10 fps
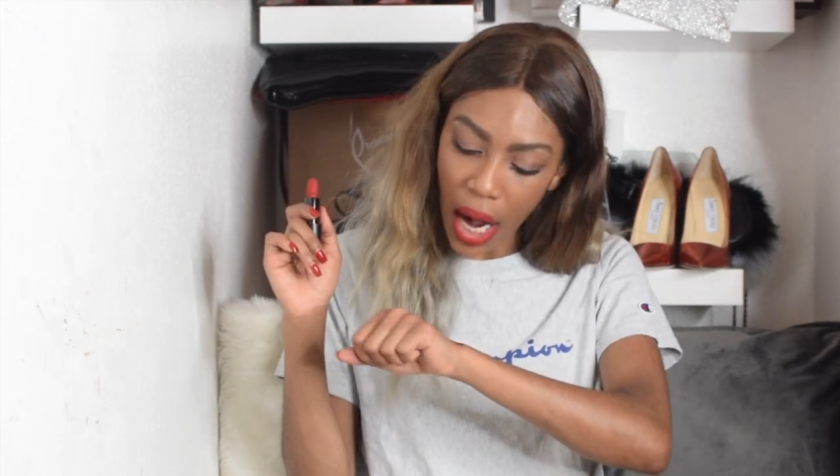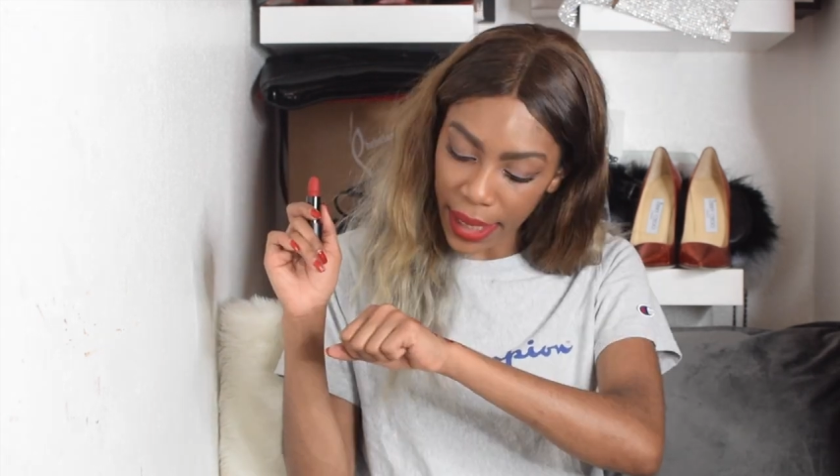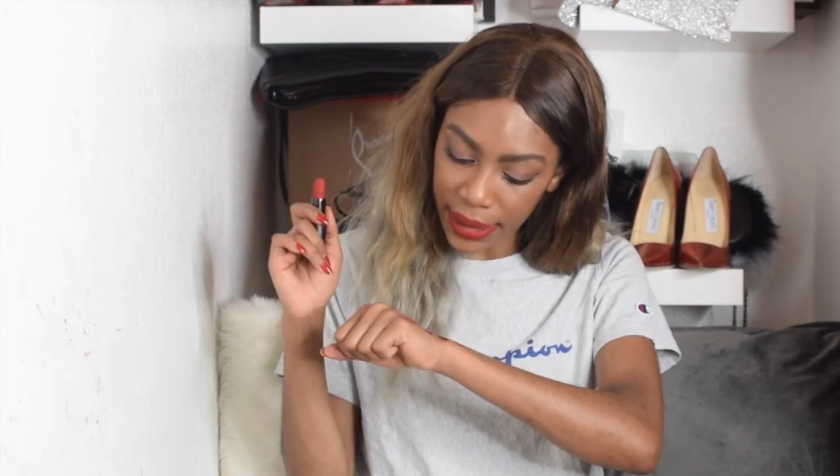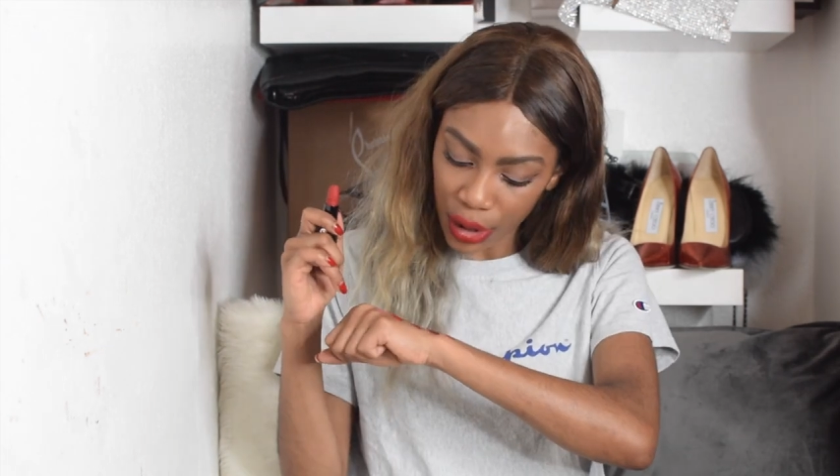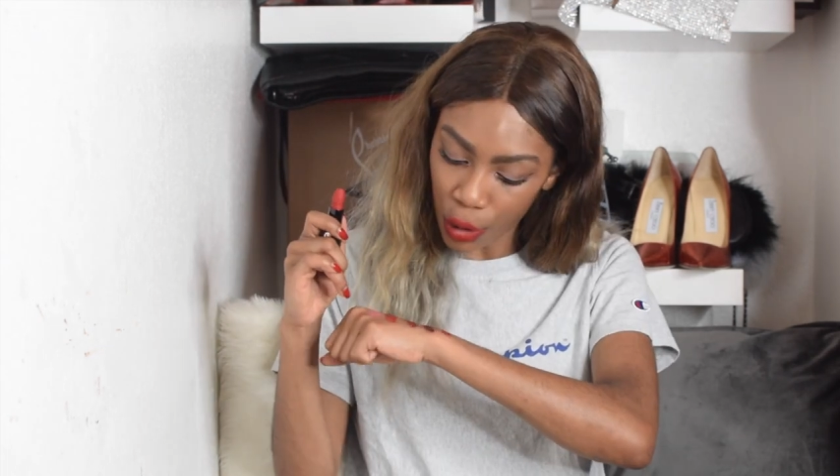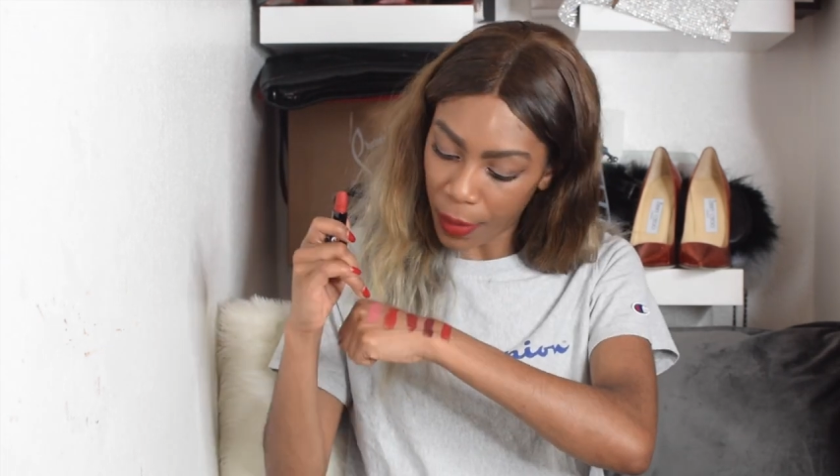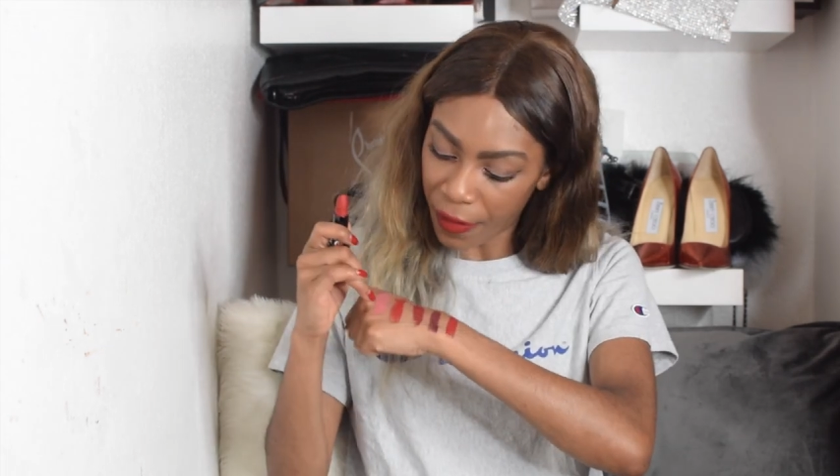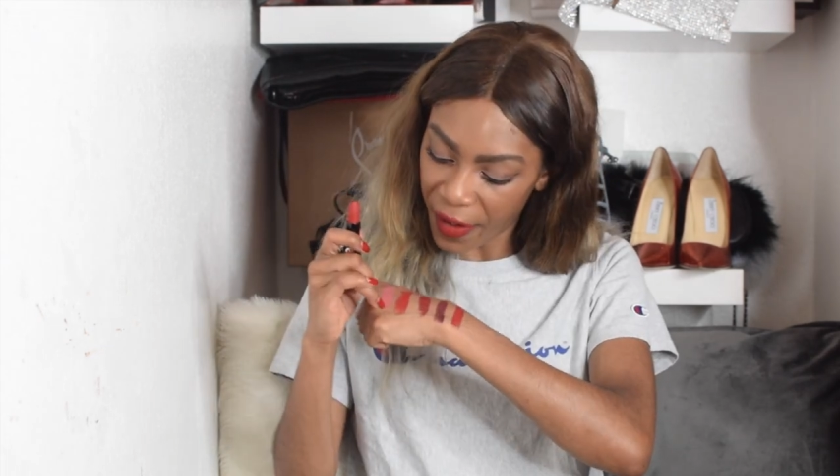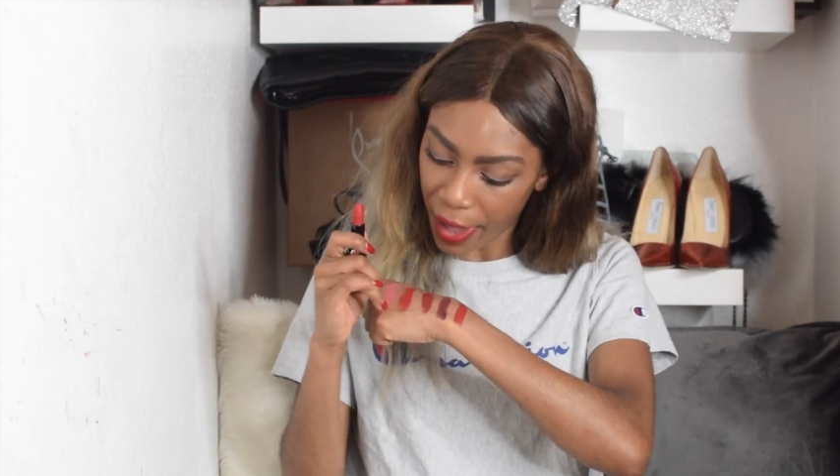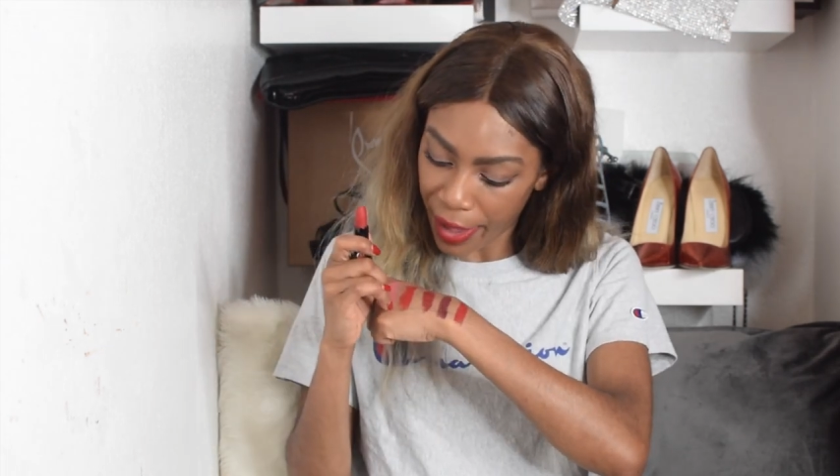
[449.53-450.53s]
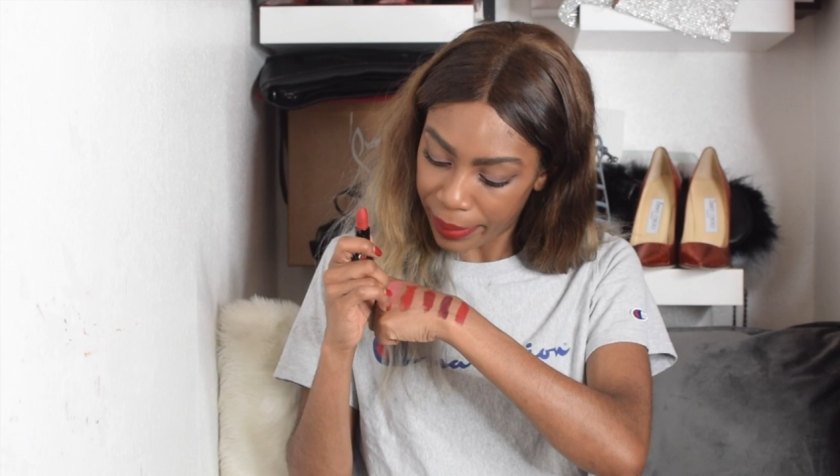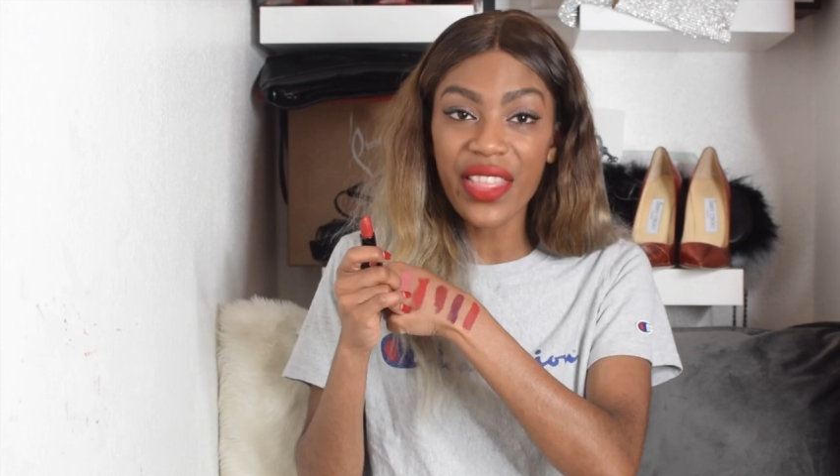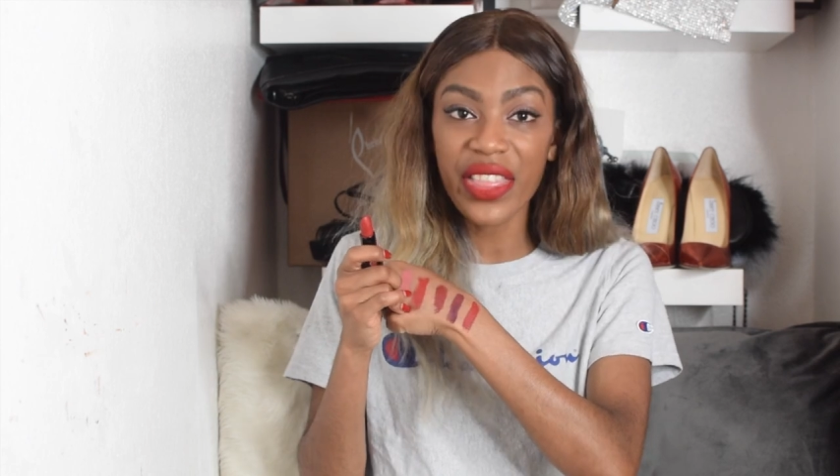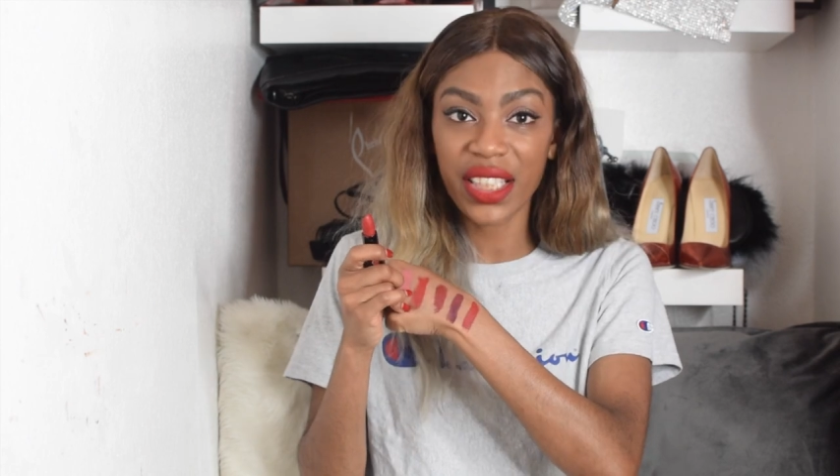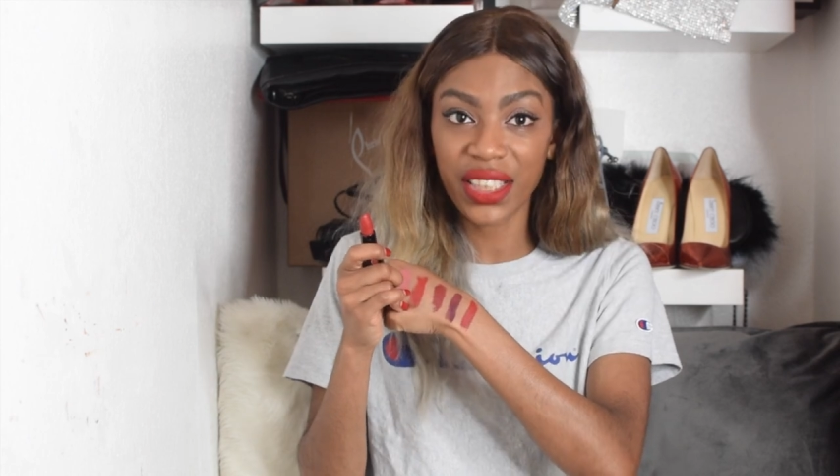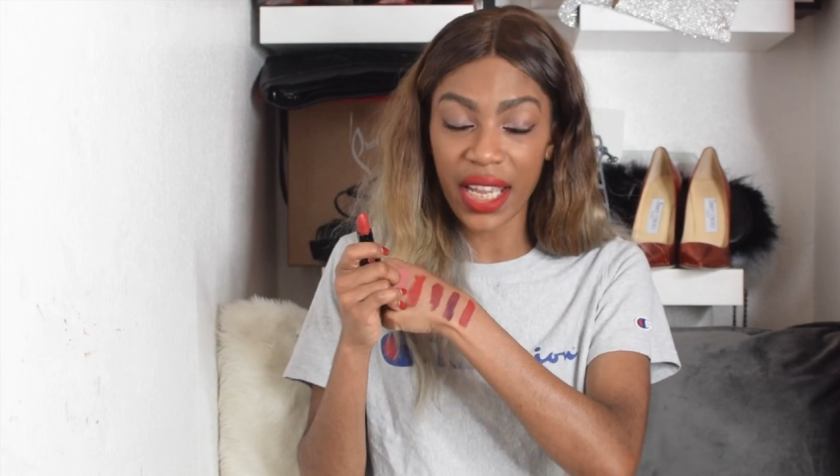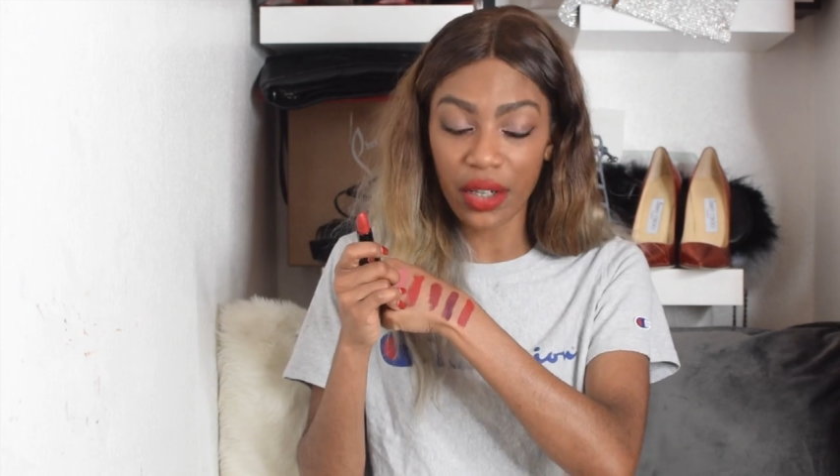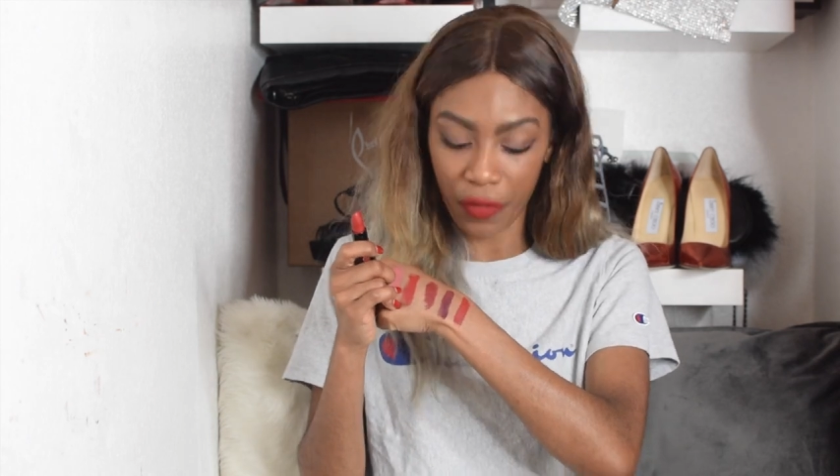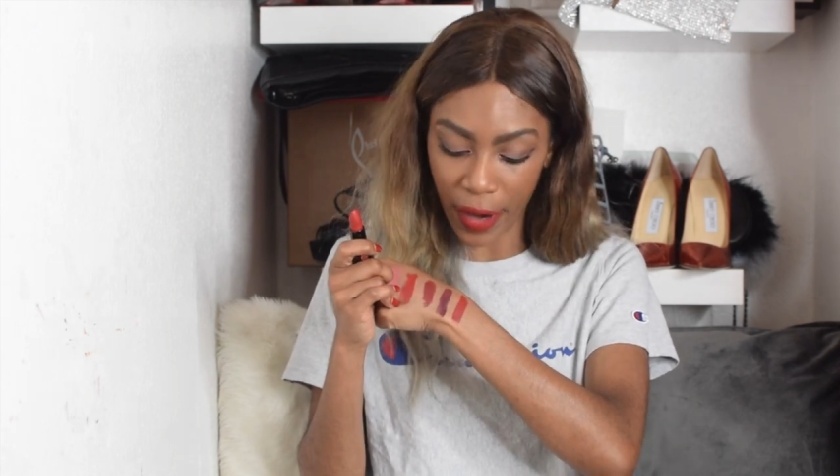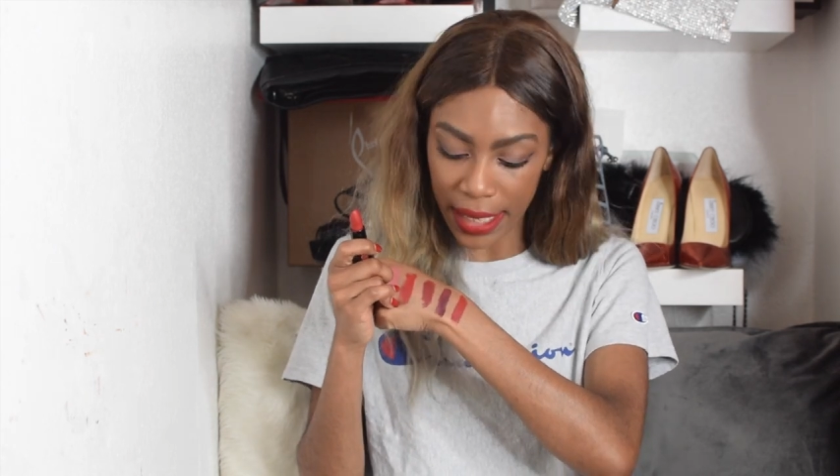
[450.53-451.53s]
I still prefer this shade
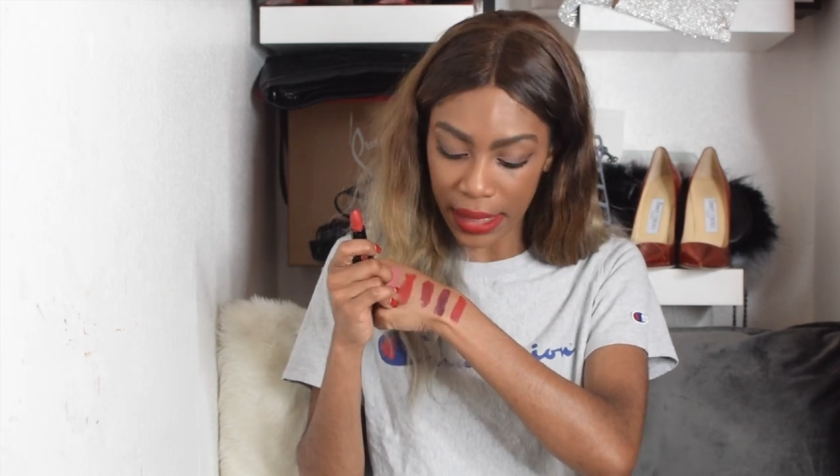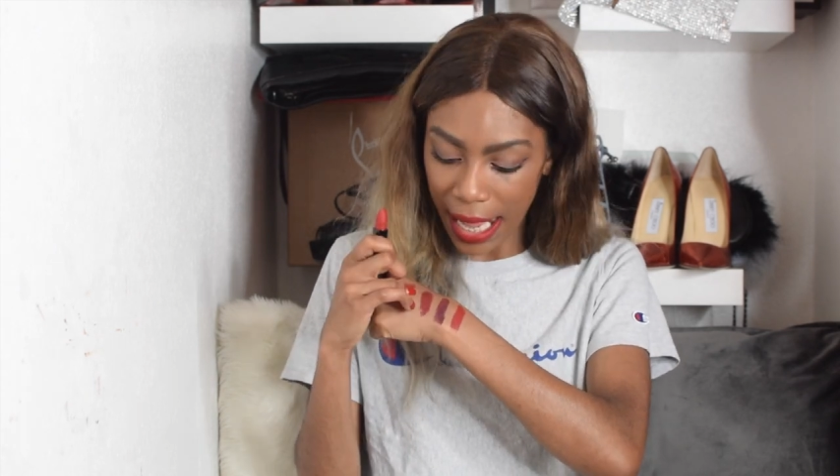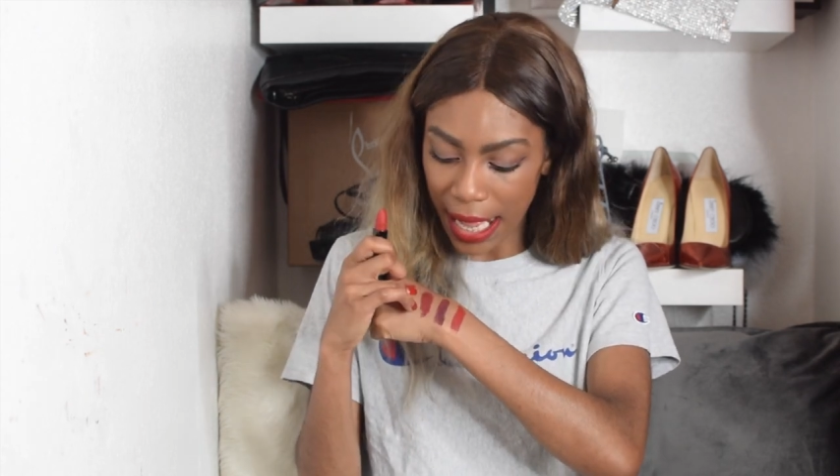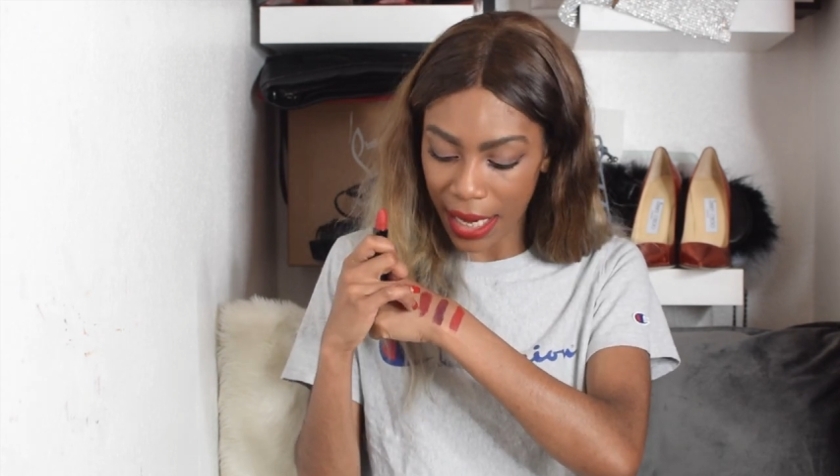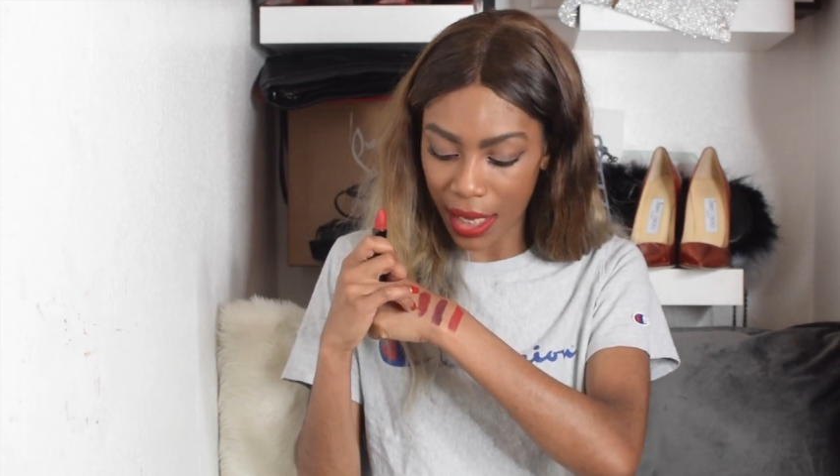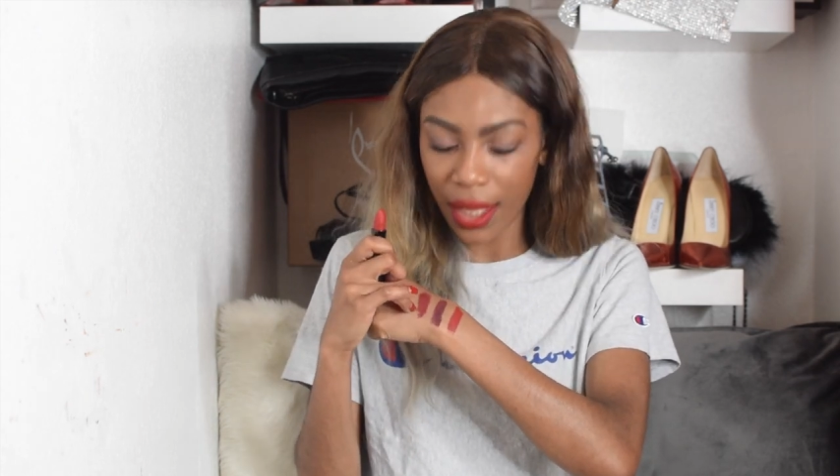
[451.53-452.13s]
of red and